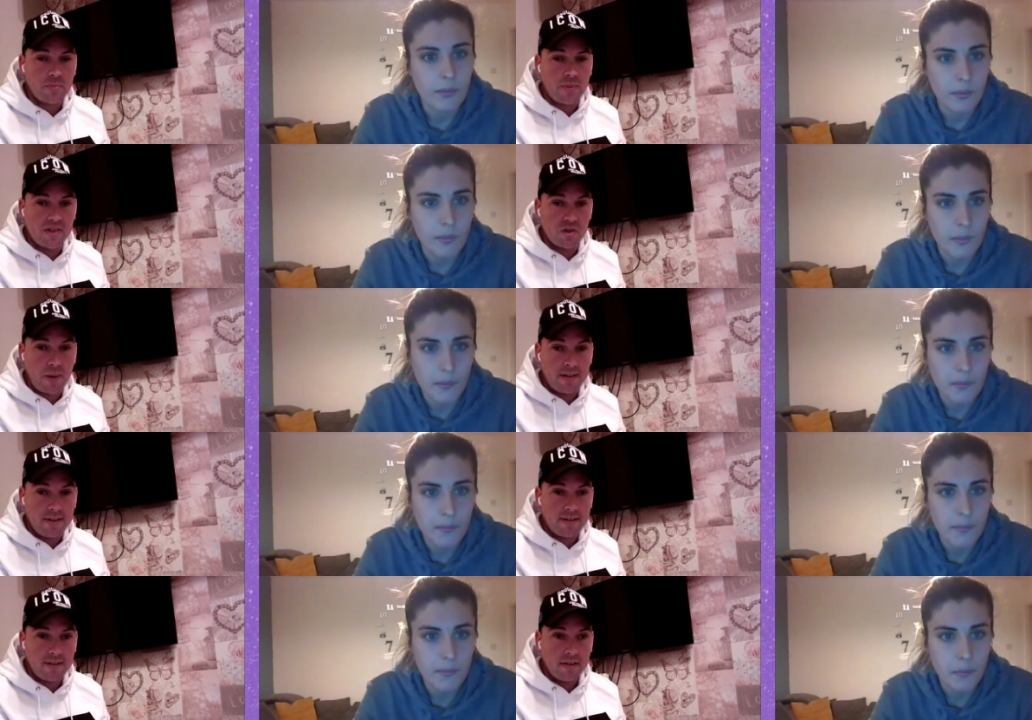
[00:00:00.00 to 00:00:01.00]
Speaker 1: That's been
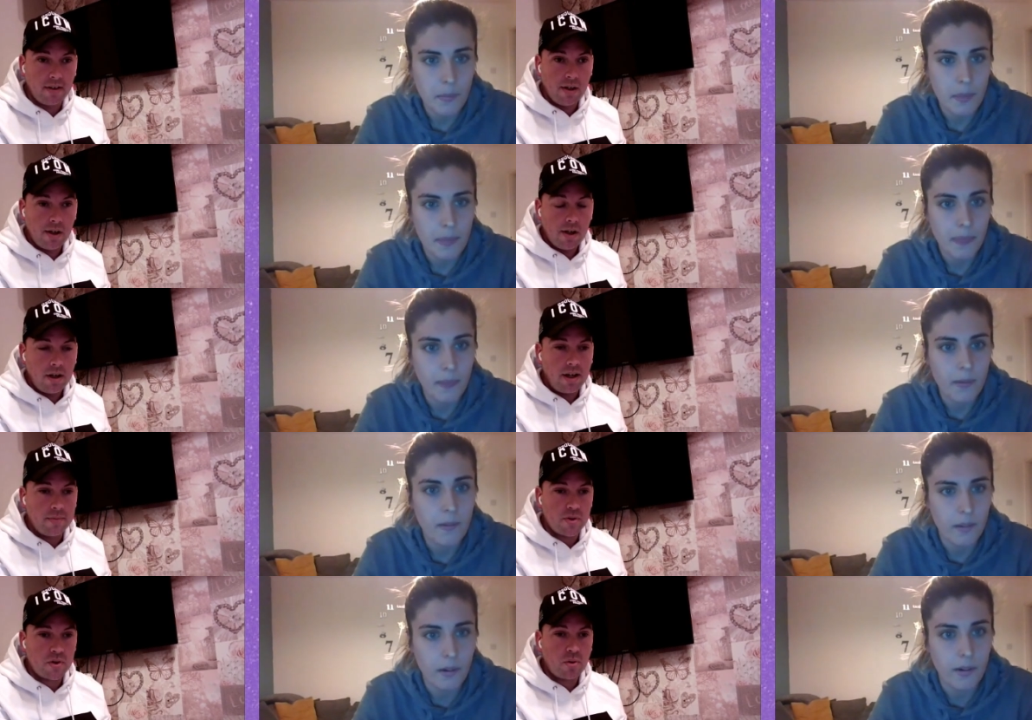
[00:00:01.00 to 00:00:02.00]
suspended.
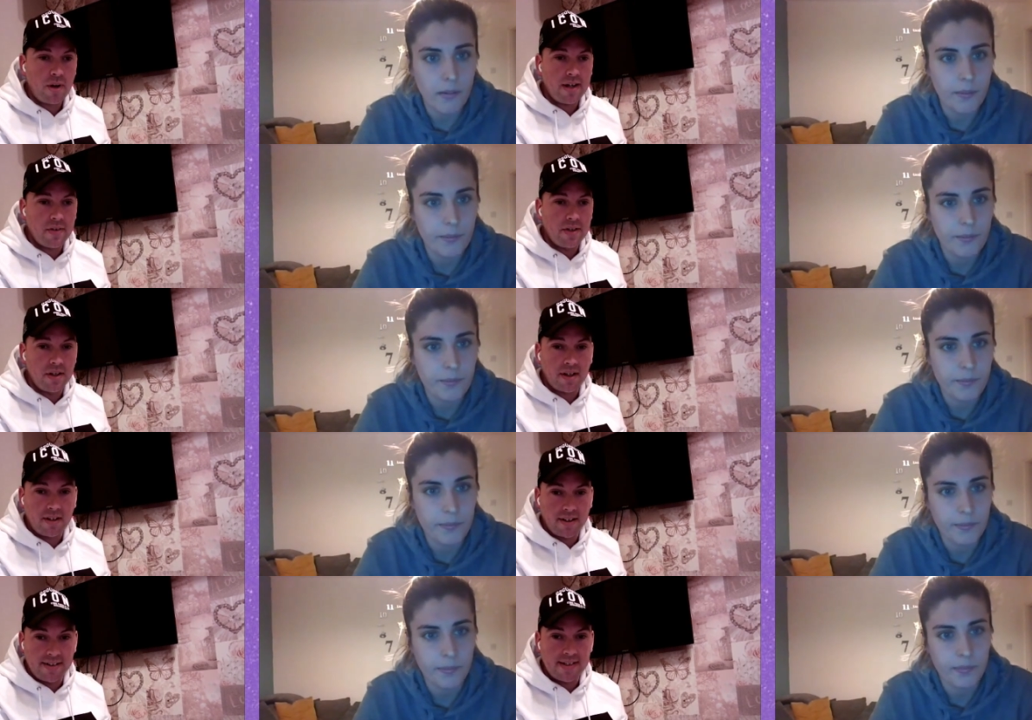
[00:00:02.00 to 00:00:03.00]
So it's great that you
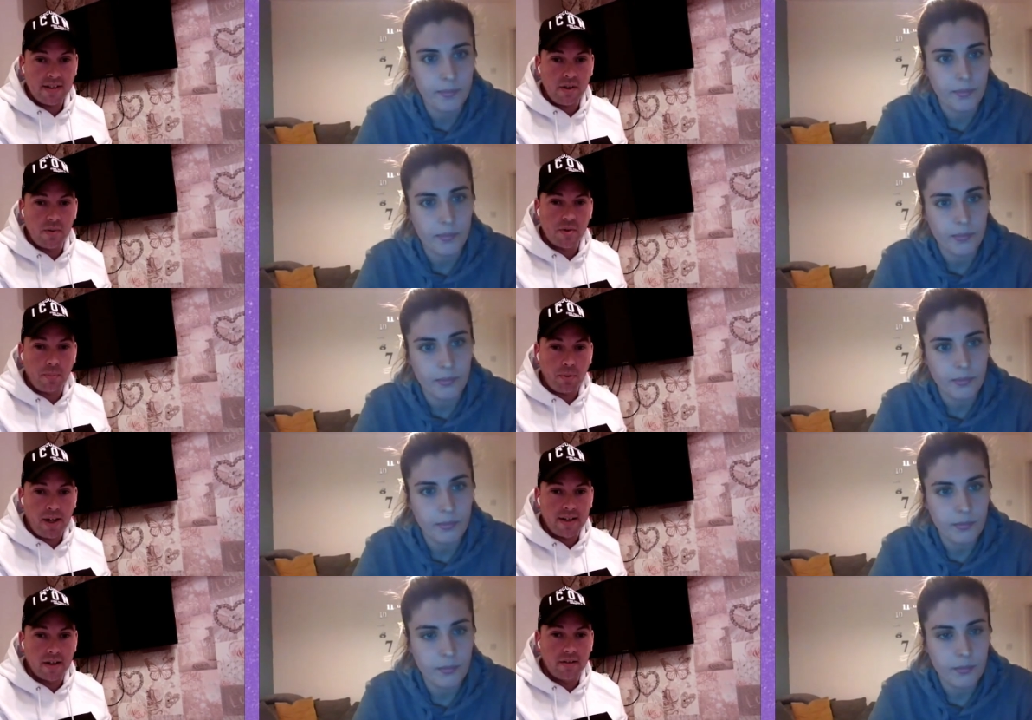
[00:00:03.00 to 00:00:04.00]
can continue to
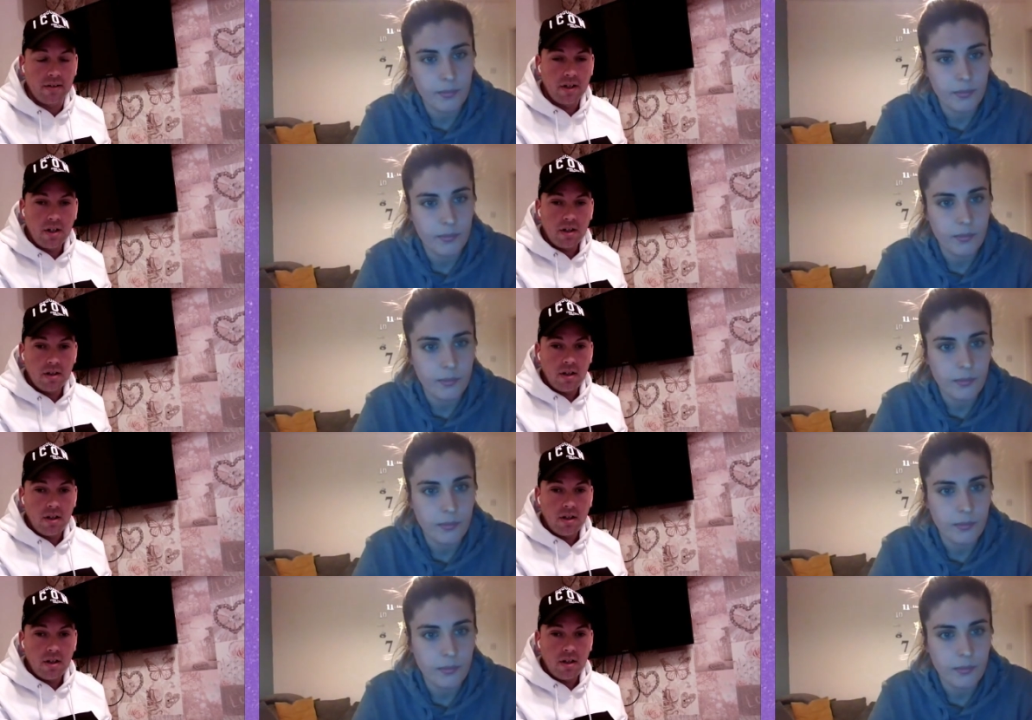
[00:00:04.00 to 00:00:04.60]
play and